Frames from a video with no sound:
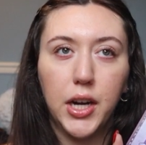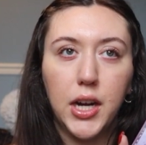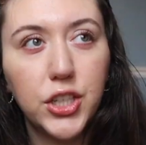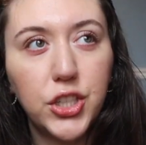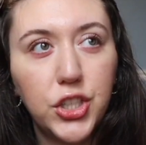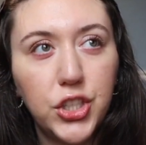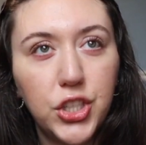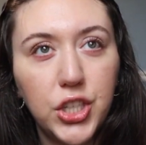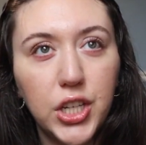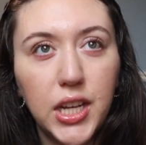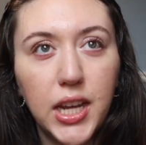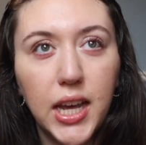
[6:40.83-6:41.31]

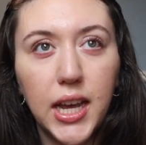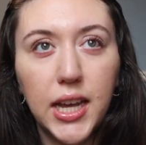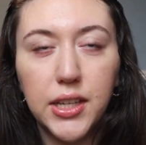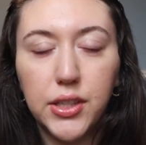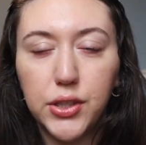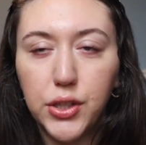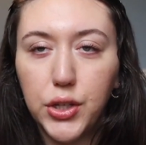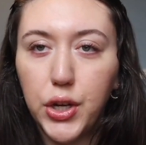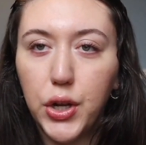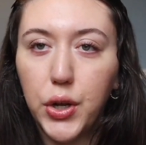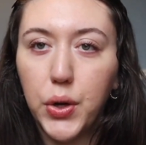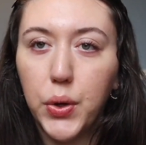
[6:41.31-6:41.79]
She has
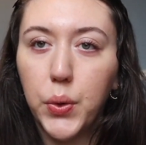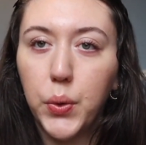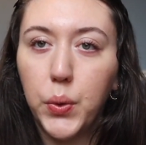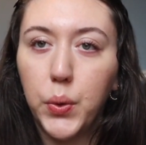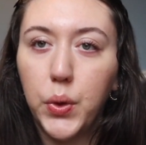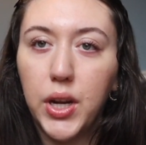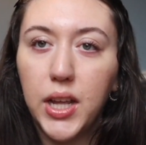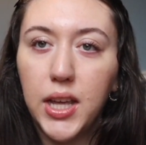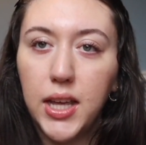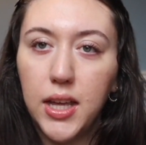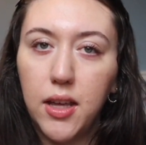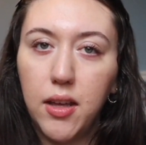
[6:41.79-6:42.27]
known
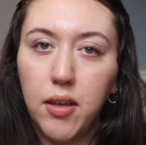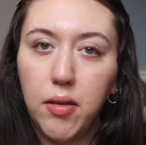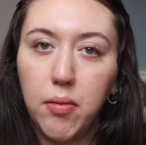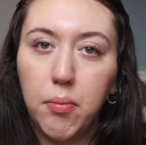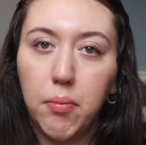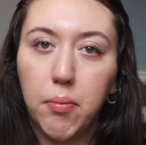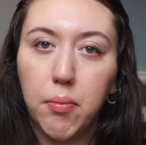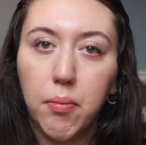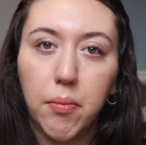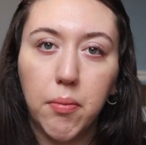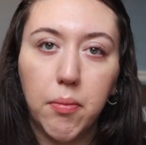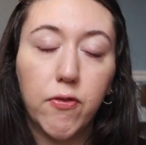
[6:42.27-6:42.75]

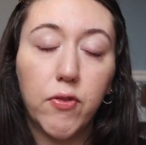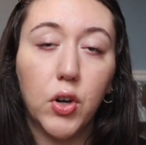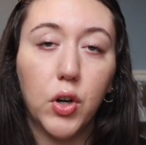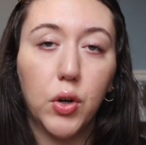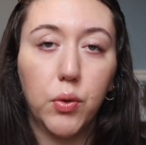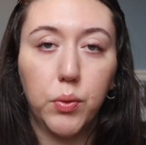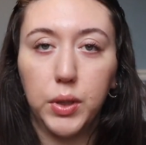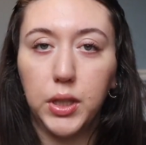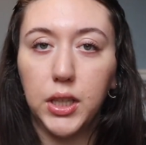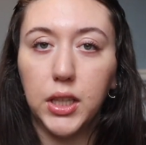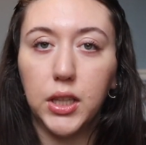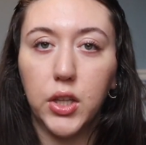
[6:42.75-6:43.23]
him for a
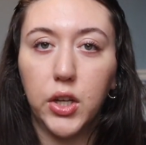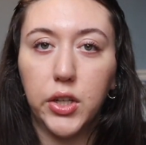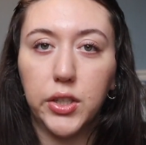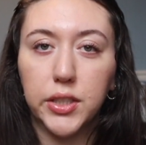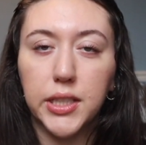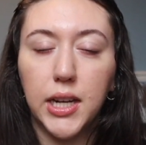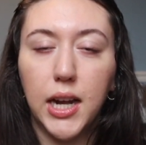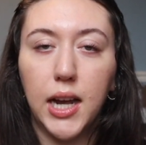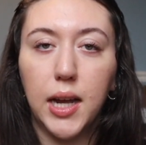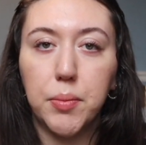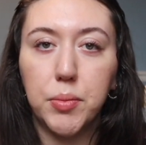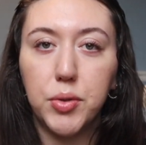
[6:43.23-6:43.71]
really long
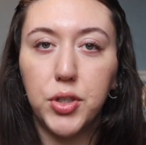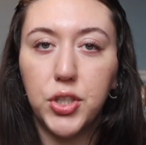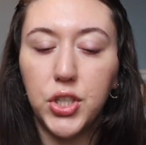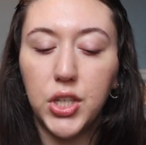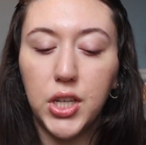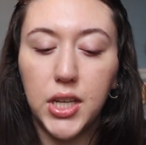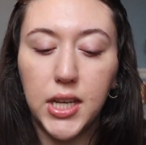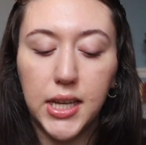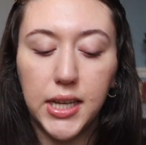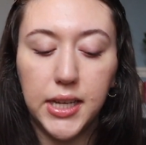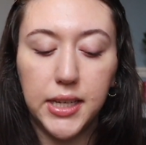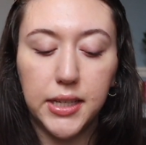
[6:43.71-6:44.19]
time.
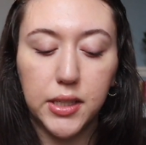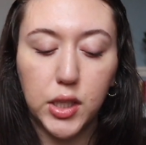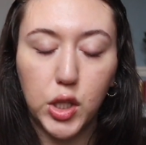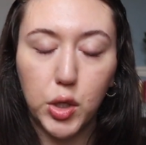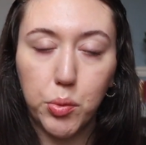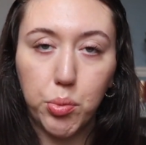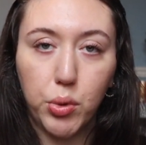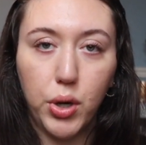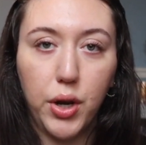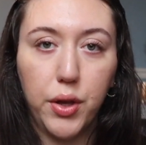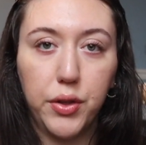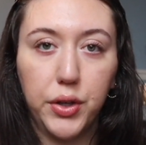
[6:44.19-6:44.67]
She is the
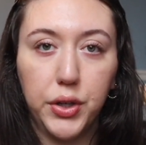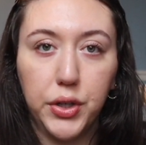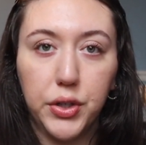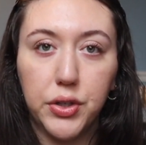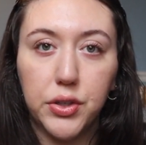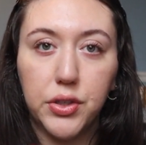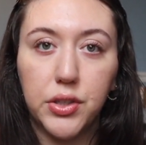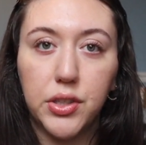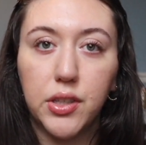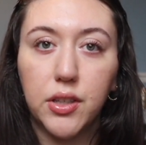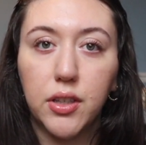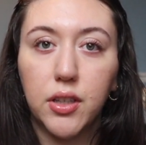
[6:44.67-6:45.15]

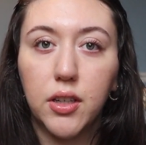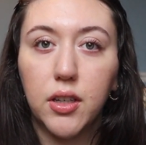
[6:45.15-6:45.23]
brother's